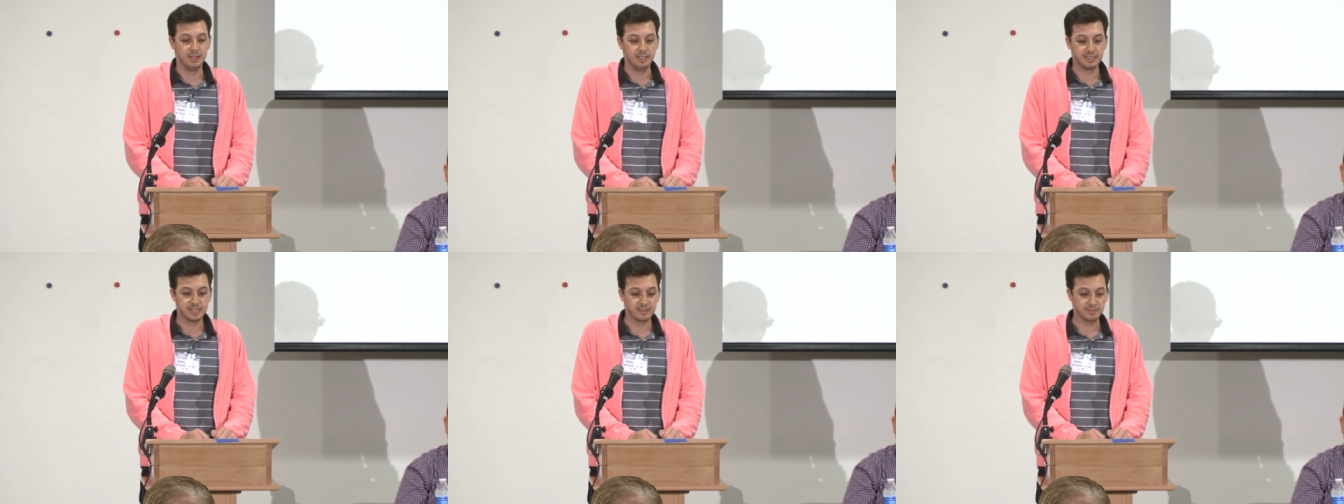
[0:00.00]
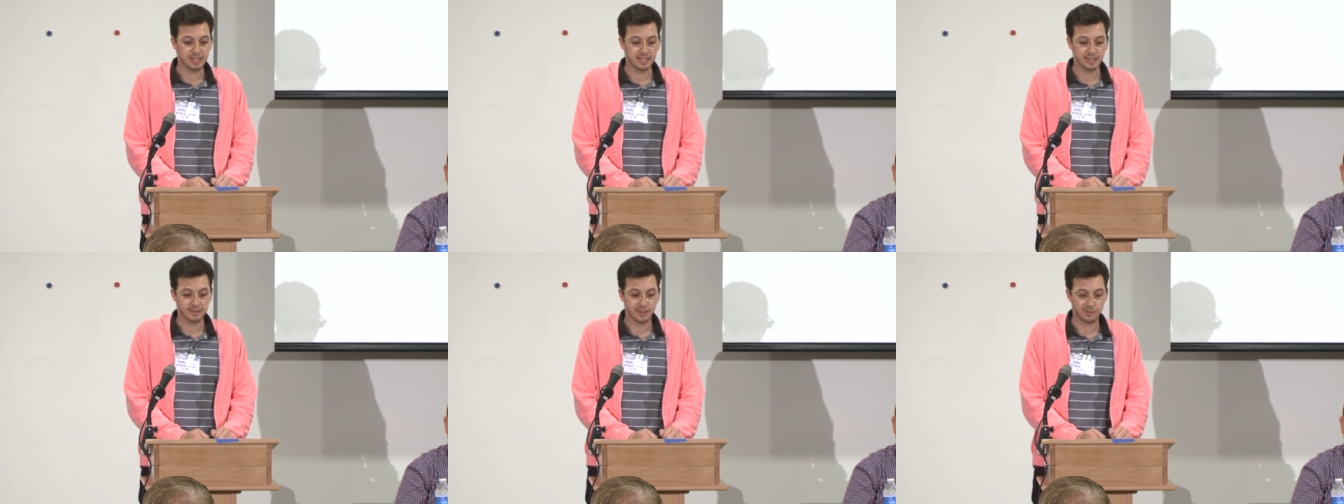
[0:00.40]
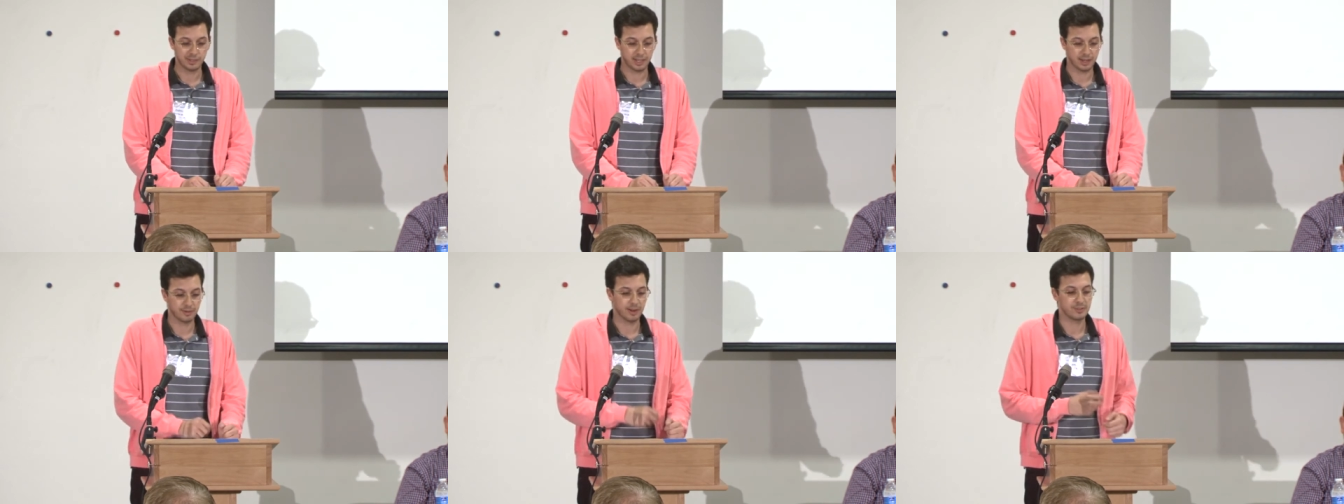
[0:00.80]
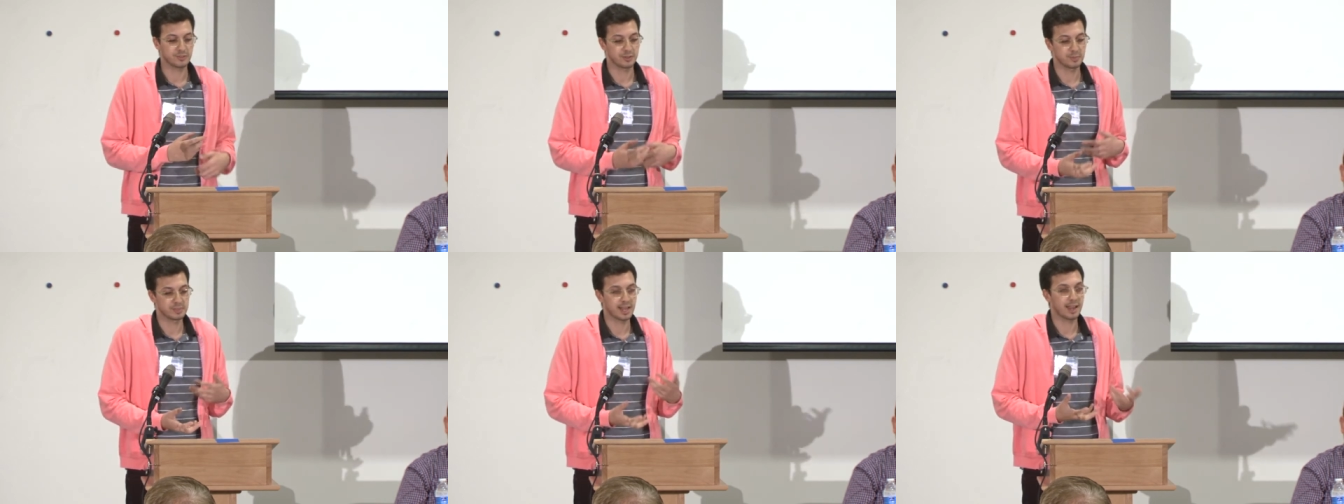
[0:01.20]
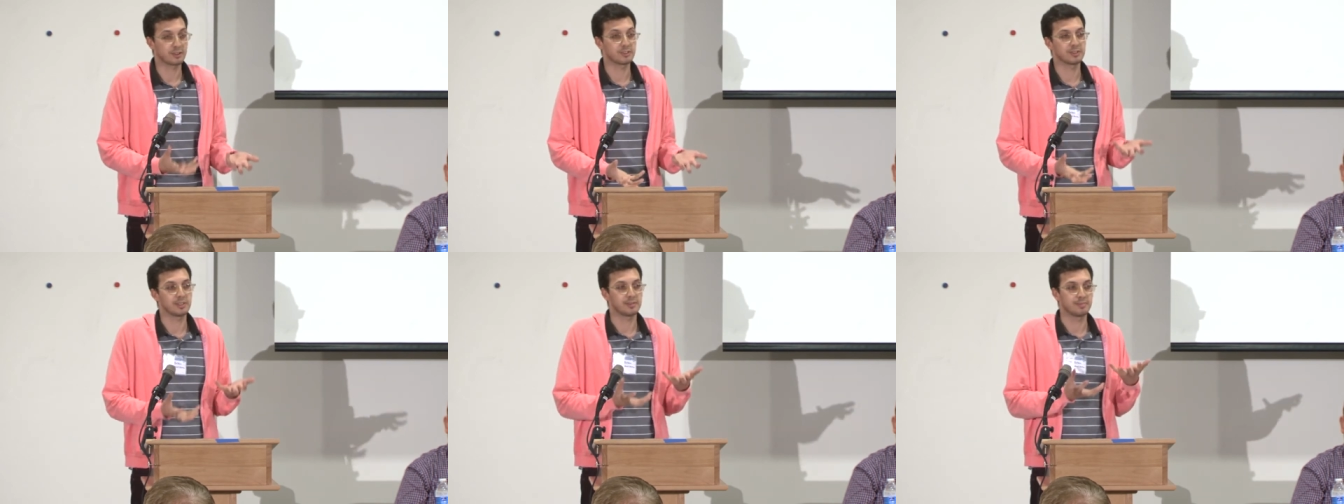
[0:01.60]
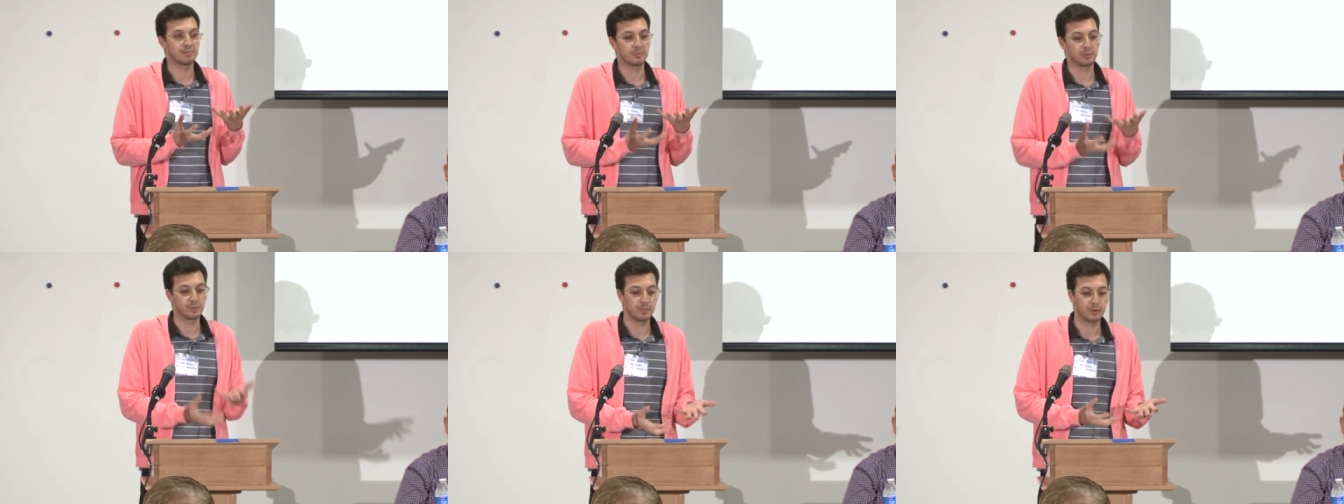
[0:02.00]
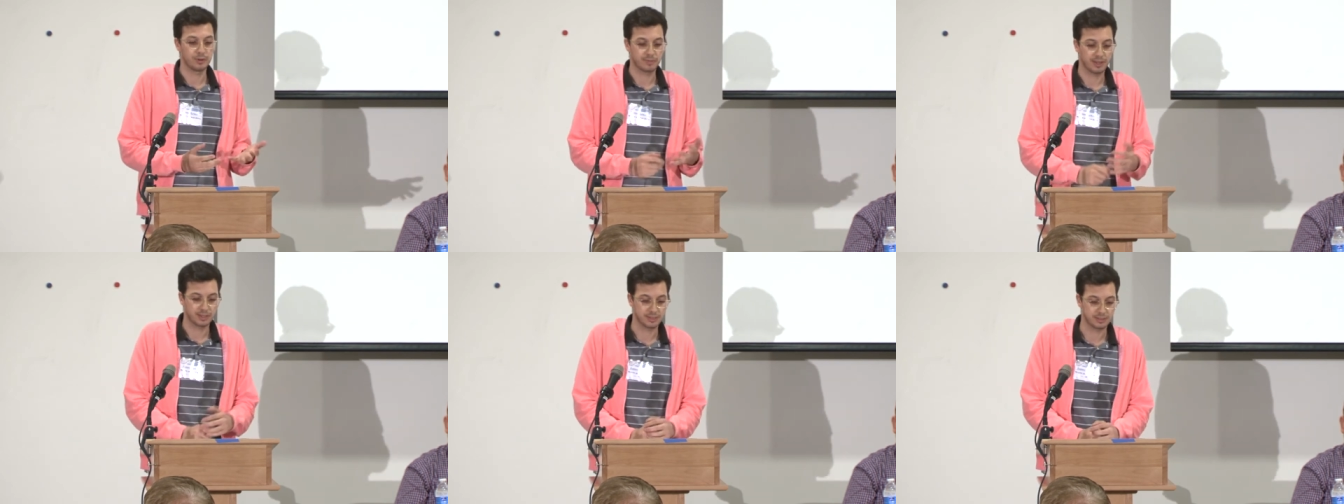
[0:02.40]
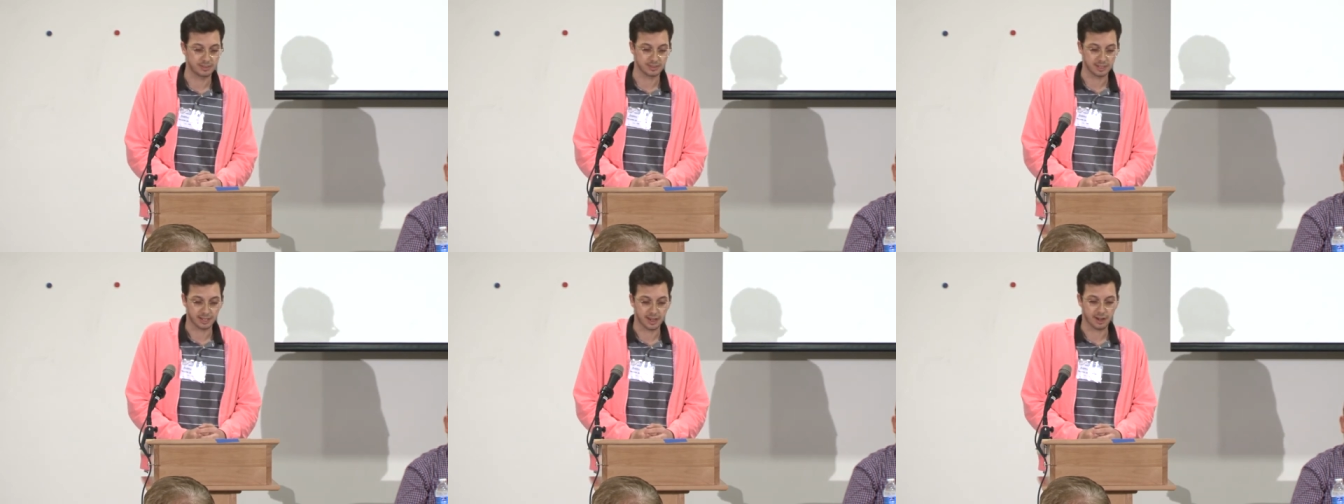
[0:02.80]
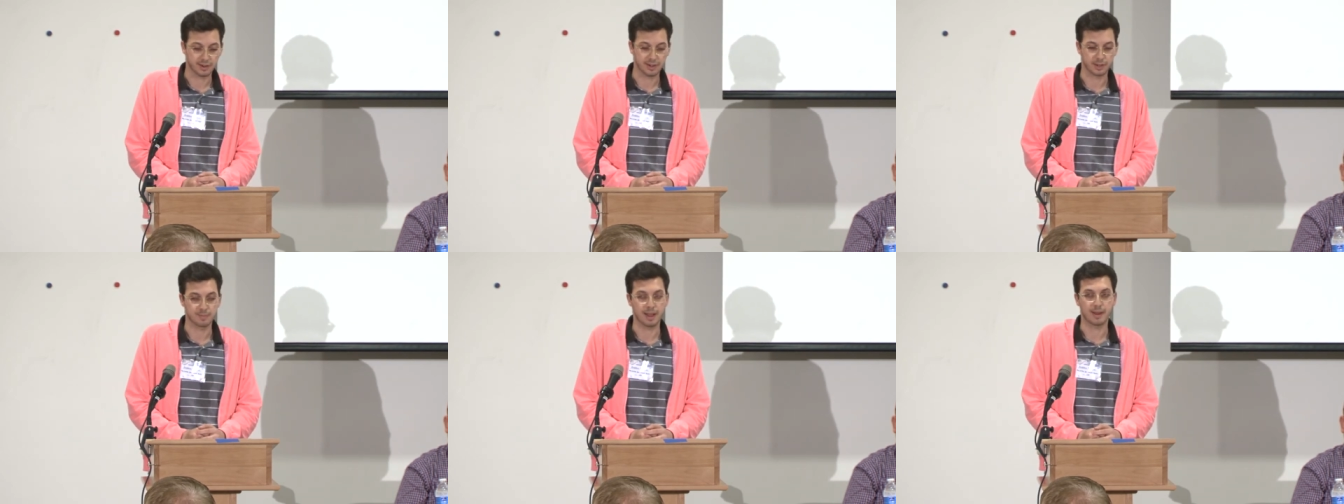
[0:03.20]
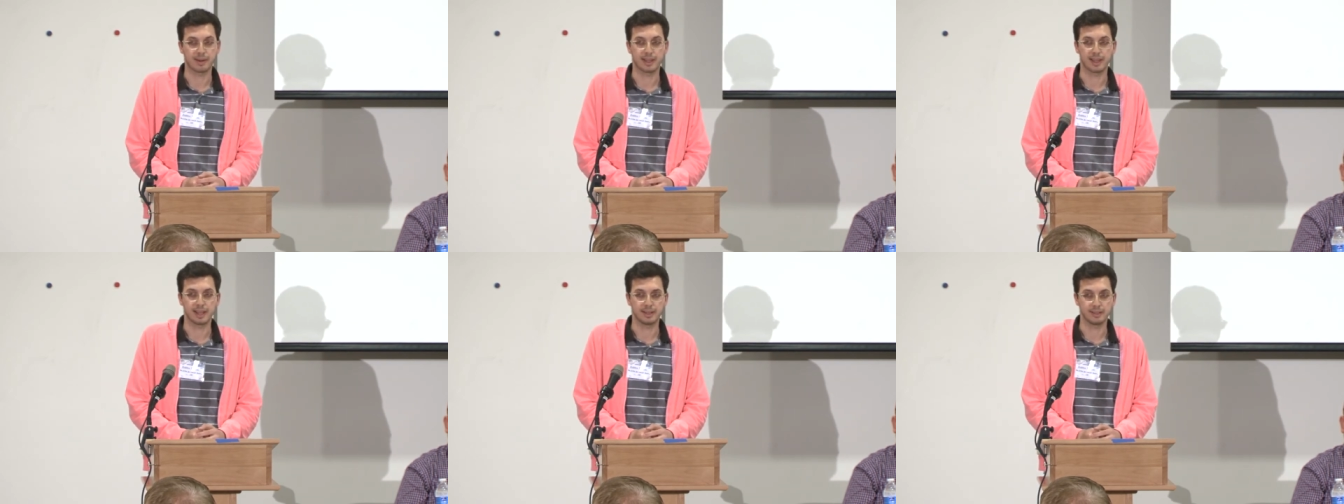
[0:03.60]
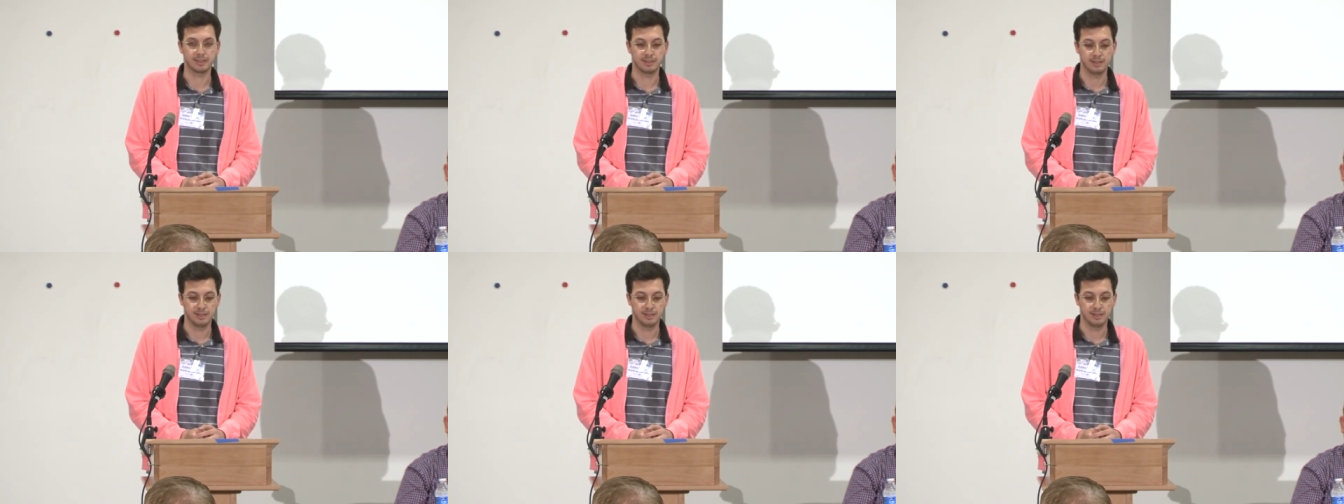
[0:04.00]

TV, and then the gay rights groups actually were motivated to caring about it, and